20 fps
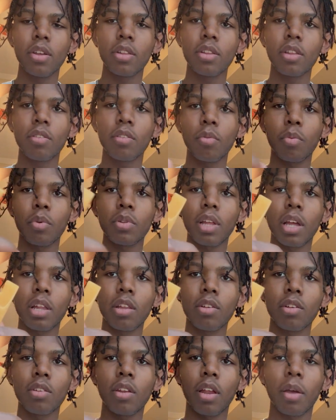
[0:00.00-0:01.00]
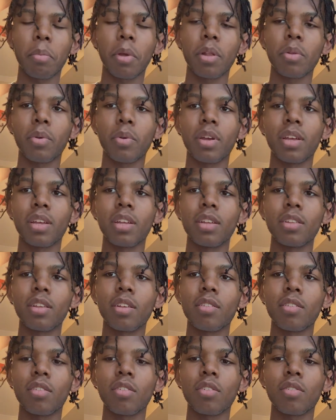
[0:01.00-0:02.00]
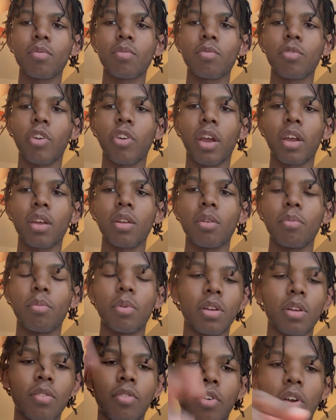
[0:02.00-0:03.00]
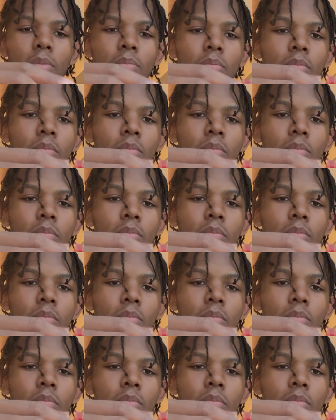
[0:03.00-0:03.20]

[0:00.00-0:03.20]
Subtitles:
This is what that looks like, by the way. It doesn't look bright, but it's fine.